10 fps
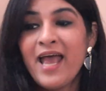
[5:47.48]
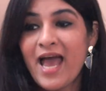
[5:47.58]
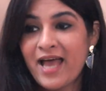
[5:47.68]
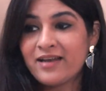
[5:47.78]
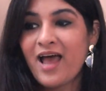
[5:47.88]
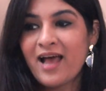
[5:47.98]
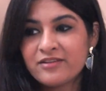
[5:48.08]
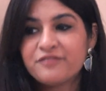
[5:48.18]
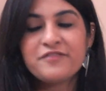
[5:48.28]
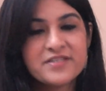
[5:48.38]
and at
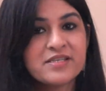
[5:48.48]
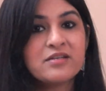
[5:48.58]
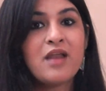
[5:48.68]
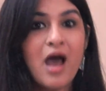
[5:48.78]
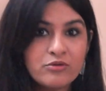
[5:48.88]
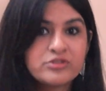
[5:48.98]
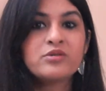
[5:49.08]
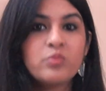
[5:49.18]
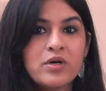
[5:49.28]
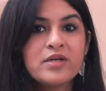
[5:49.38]
the physical, out in
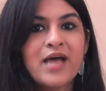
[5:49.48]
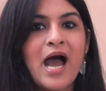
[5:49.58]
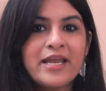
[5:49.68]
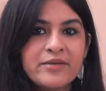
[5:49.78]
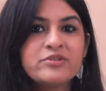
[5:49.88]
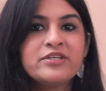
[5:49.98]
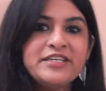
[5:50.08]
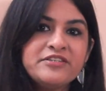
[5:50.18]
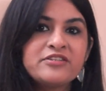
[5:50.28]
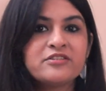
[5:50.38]
the world. I am the
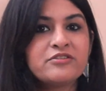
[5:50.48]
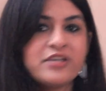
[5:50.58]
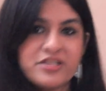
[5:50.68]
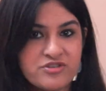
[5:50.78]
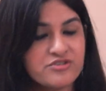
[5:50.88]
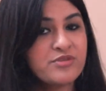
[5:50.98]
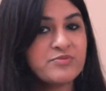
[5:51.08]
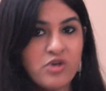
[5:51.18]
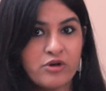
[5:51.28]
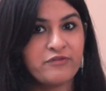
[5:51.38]
leader in the relationship
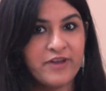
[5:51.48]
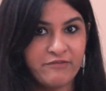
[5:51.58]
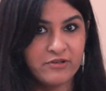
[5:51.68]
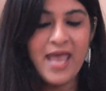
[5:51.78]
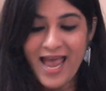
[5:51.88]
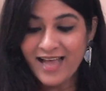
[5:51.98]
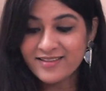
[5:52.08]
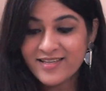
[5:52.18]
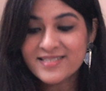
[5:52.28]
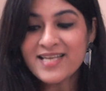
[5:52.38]
sort of level.
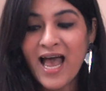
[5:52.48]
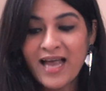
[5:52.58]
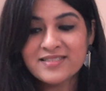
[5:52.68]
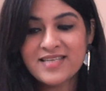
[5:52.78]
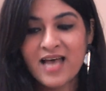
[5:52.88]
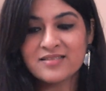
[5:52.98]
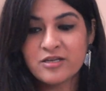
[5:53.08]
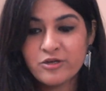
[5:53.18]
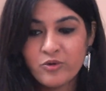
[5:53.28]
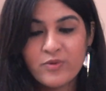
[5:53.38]
And this acts as
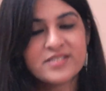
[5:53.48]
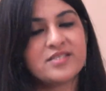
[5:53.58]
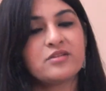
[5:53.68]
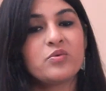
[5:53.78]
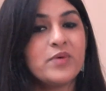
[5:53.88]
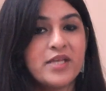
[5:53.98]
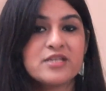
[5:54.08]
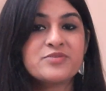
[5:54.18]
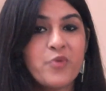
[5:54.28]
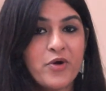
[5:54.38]
the lowest and the
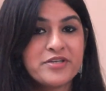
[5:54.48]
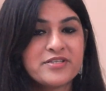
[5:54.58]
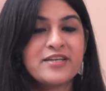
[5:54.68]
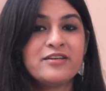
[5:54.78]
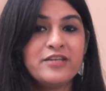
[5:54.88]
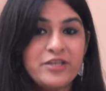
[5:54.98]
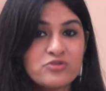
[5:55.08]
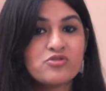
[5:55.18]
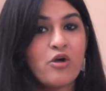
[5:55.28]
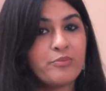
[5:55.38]
weakest point in a
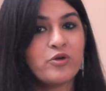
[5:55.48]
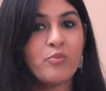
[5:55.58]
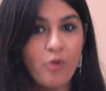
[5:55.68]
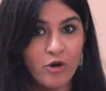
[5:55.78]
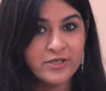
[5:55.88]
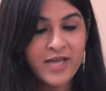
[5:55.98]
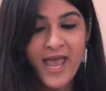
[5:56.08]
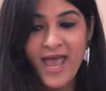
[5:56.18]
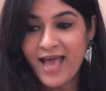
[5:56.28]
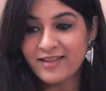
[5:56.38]
Leo-Scorpio bond.
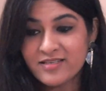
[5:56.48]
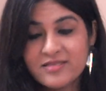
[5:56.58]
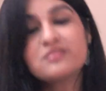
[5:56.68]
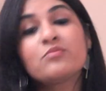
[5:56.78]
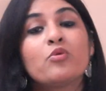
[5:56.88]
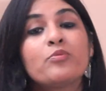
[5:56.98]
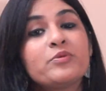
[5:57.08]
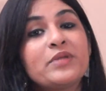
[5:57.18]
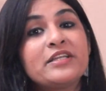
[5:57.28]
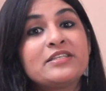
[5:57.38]
And this is the moment
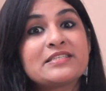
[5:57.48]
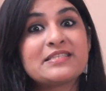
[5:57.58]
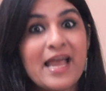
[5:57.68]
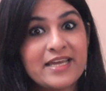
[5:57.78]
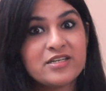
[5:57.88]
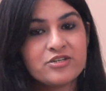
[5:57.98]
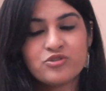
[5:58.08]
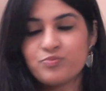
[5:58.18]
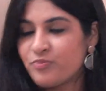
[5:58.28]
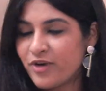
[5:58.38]
when they decide
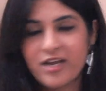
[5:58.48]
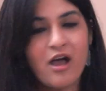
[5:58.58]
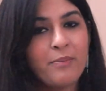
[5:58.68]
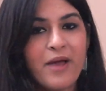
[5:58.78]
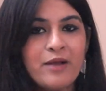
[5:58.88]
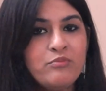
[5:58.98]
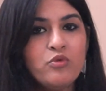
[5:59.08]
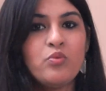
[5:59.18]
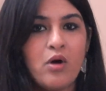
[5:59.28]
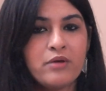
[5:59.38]
to break up and
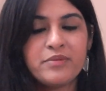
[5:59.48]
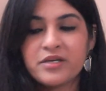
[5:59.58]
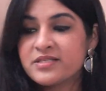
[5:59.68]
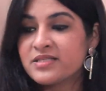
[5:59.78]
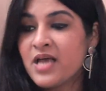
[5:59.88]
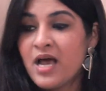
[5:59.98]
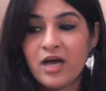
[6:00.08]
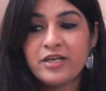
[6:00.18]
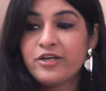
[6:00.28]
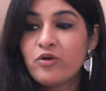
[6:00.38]
move on, because
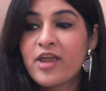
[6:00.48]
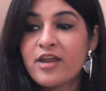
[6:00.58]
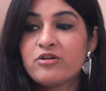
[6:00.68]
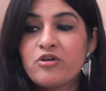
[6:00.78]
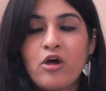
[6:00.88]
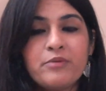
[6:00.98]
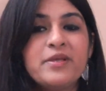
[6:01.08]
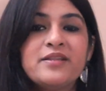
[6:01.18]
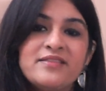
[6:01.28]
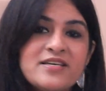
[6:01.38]
a Leo cannot
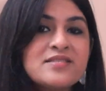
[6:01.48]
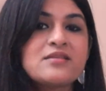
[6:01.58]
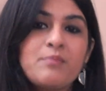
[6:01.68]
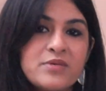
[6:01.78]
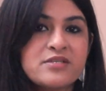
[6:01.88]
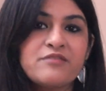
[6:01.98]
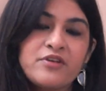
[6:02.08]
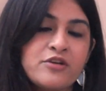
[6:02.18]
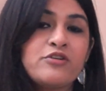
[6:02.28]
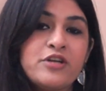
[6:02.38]
be this submissive
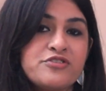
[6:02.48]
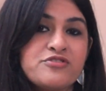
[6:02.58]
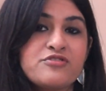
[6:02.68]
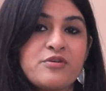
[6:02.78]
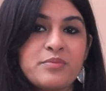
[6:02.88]
in a relationship.